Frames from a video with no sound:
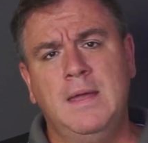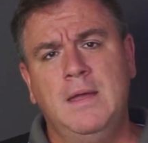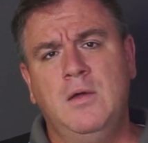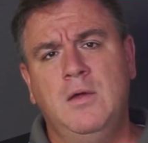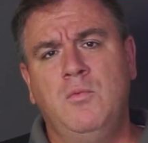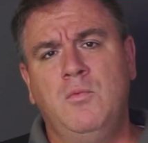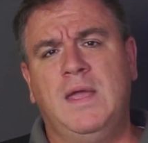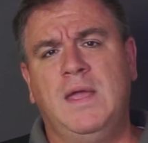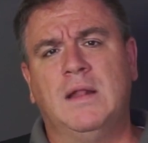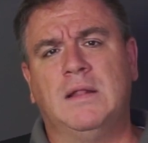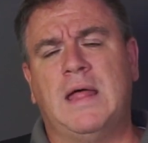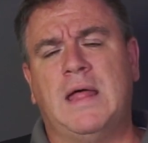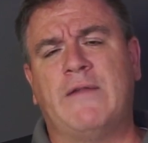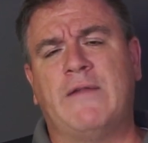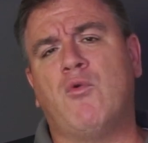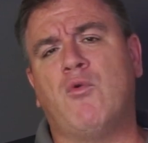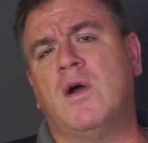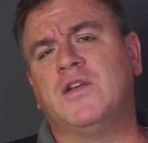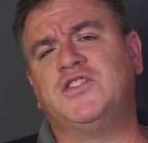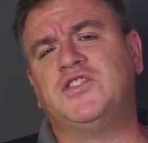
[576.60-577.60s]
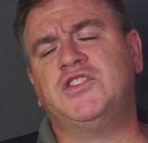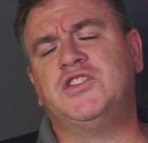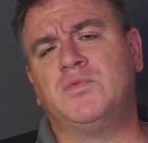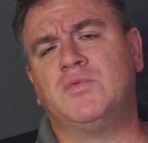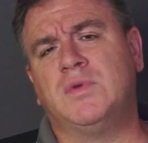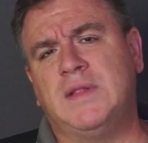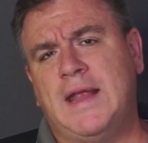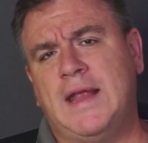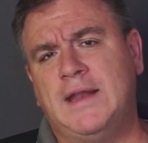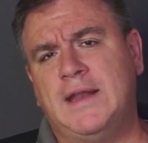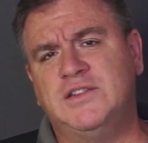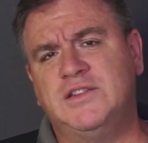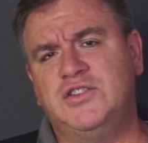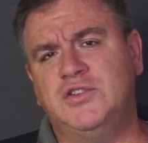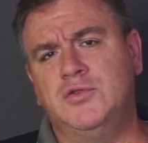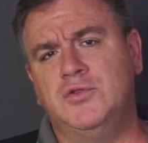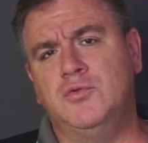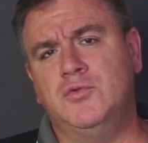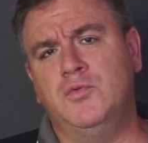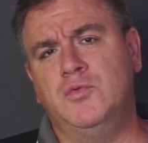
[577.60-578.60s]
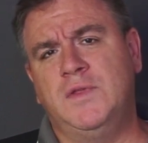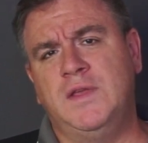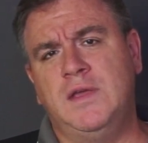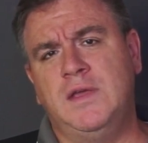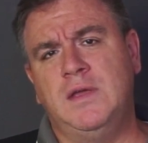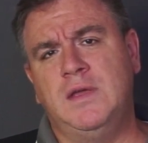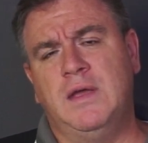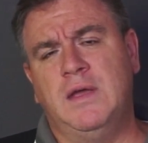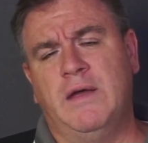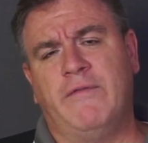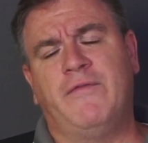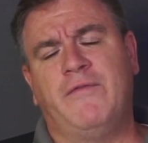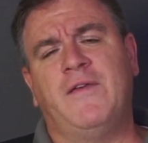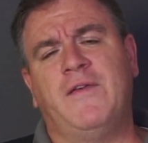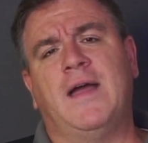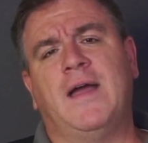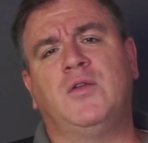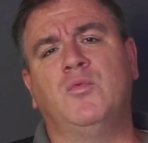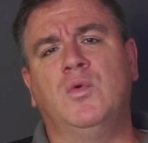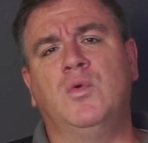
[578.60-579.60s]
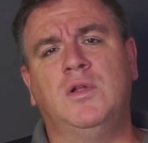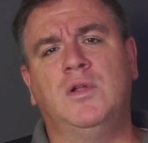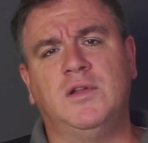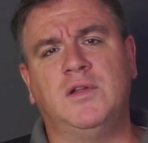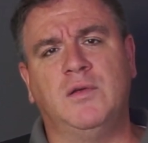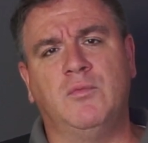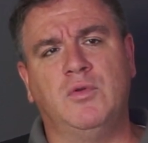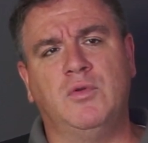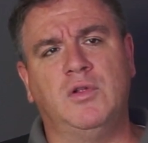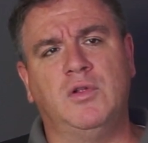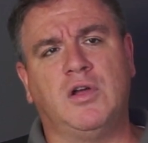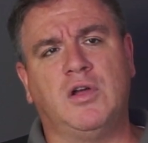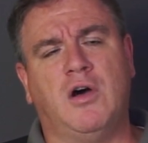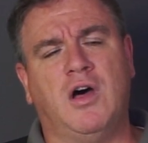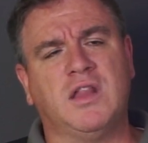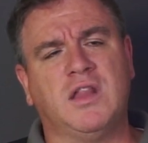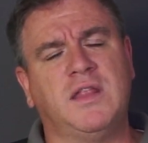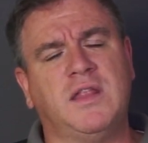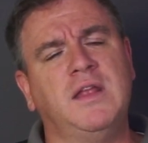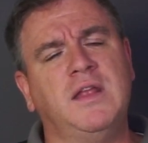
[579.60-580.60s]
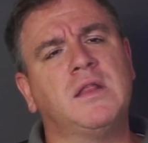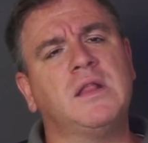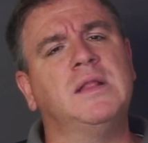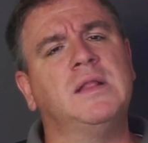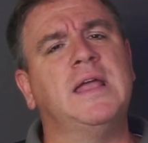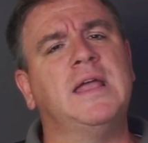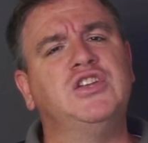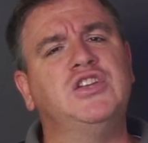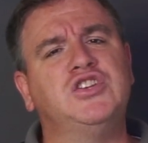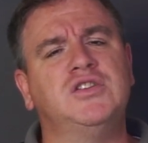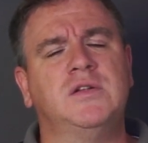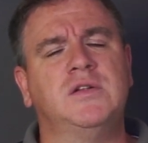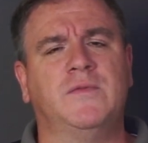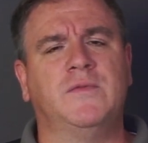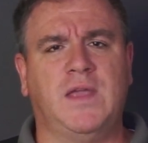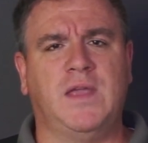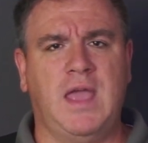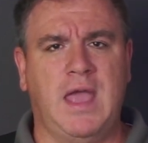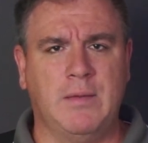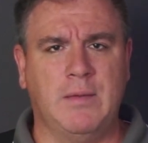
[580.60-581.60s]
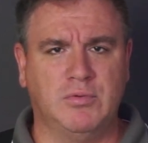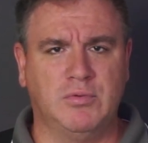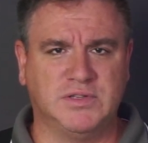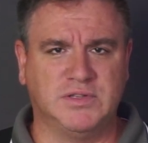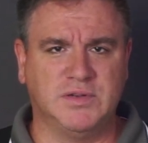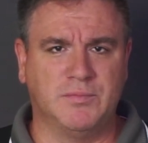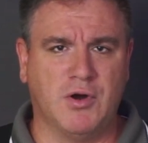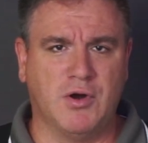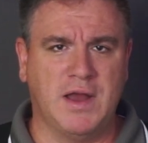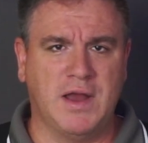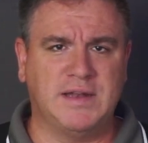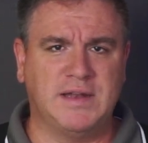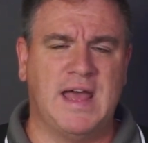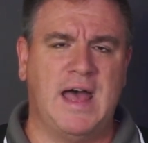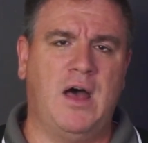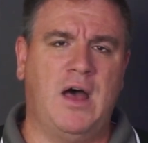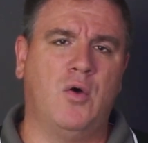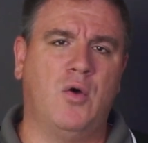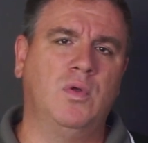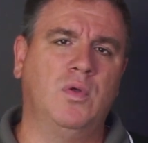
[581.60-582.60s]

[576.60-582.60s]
We get a lot of questions related to the effect. Will it cause the insulation of the cable to break down?